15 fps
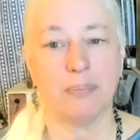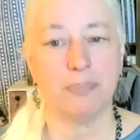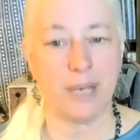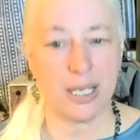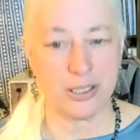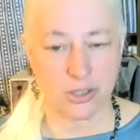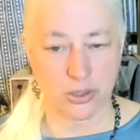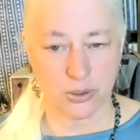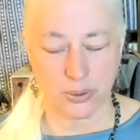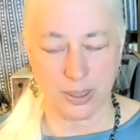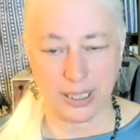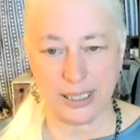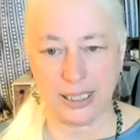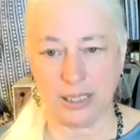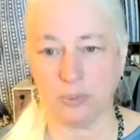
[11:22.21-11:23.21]

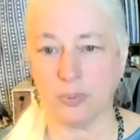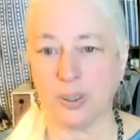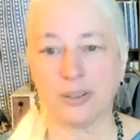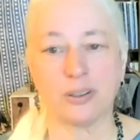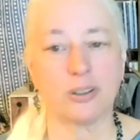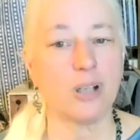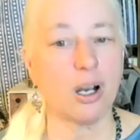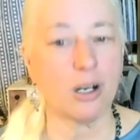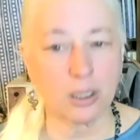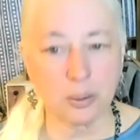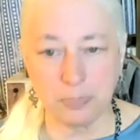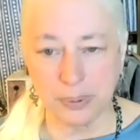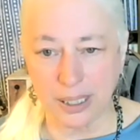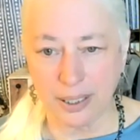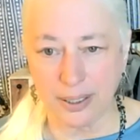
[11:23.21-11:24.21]
menstruating, with dark
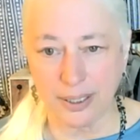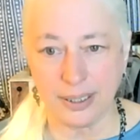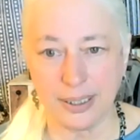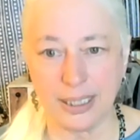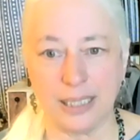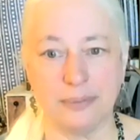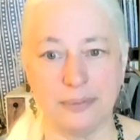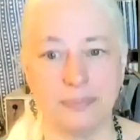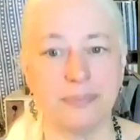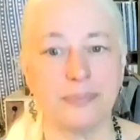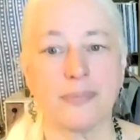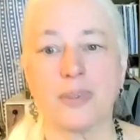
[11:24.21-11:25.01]
blood. And